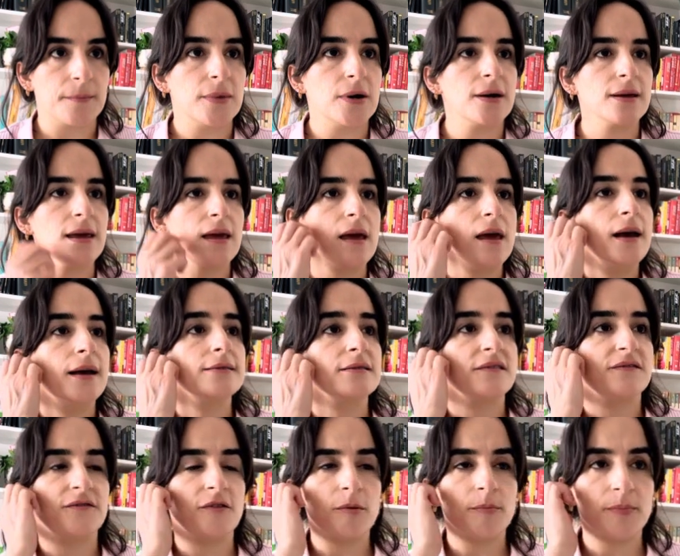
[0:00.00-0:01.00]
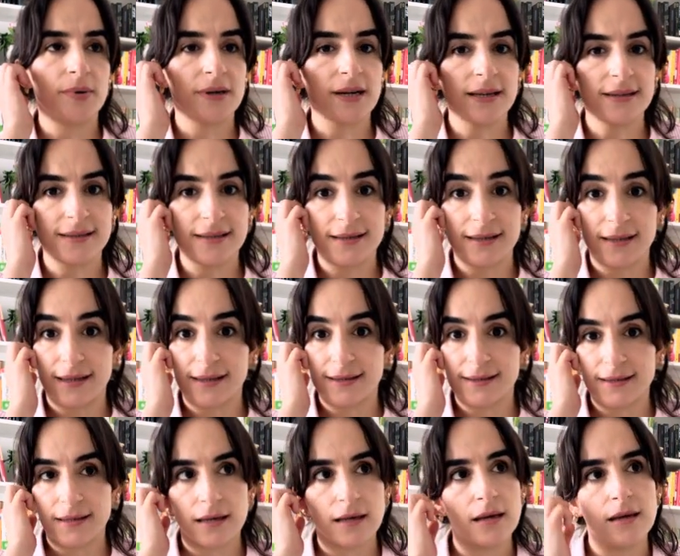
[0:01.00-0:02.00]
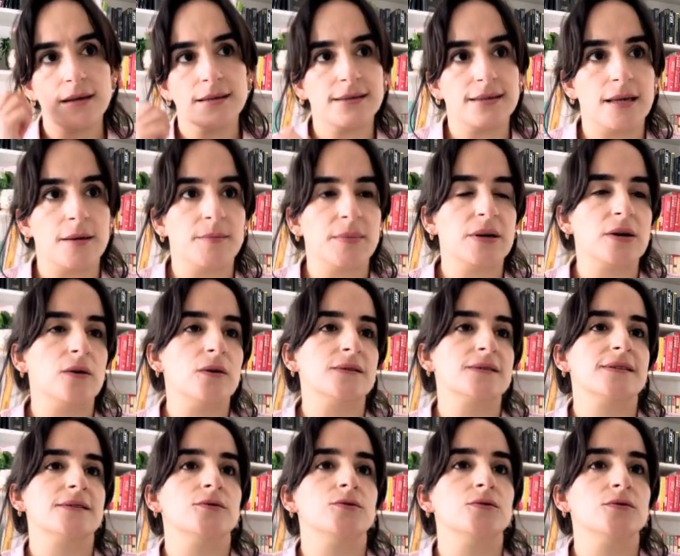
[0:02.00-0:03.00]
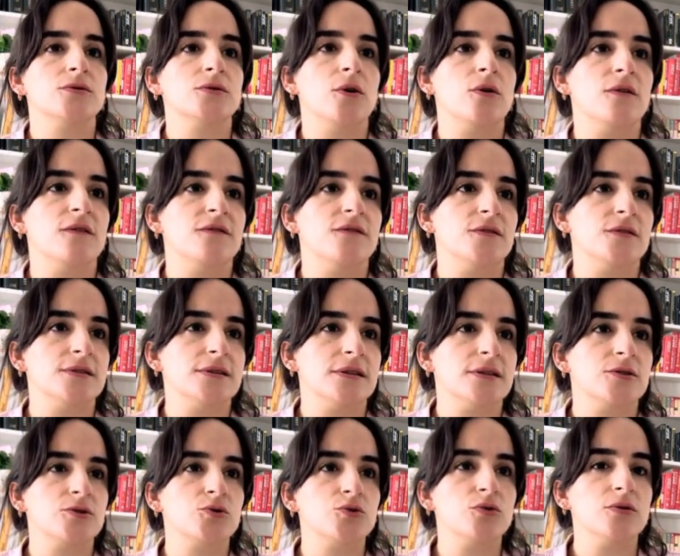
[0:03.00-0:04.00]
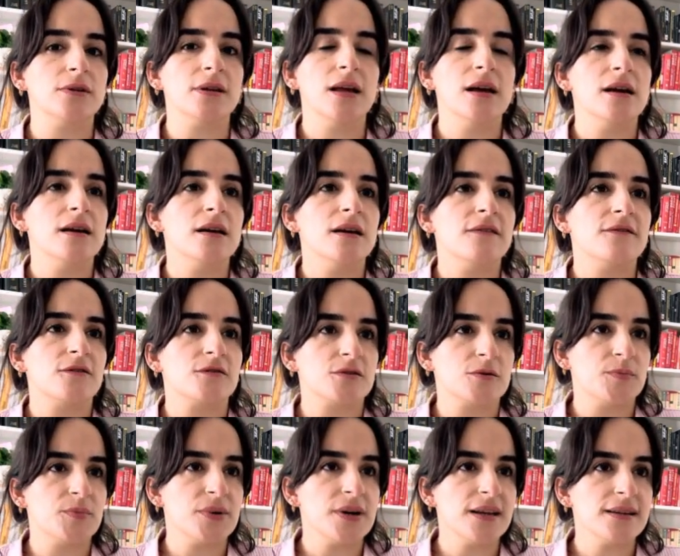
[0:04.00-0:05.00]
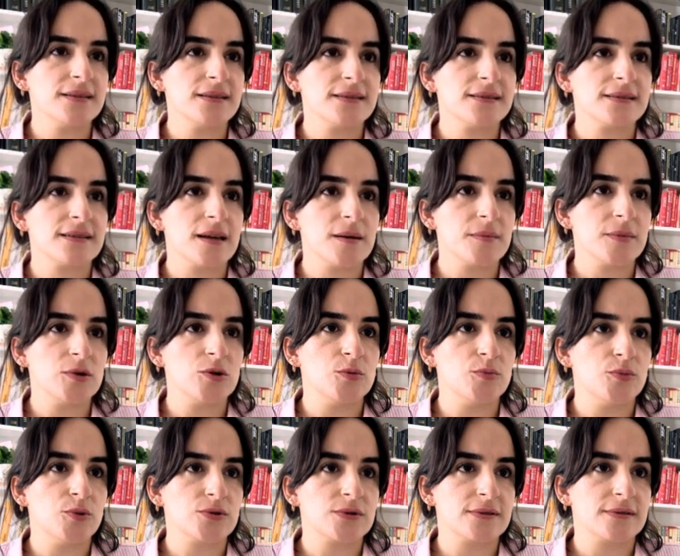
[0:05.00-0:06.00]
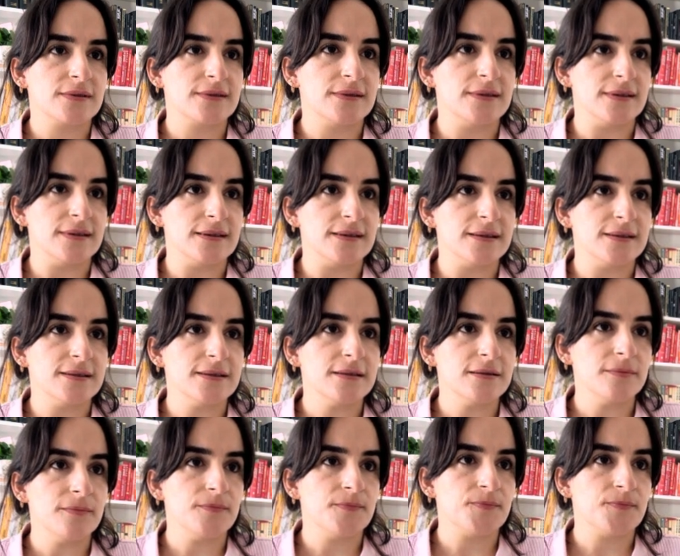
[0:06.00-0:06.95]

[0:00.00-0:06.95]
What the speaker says: Okay. So for present, it's easy because you know for rule for the present stem you put the,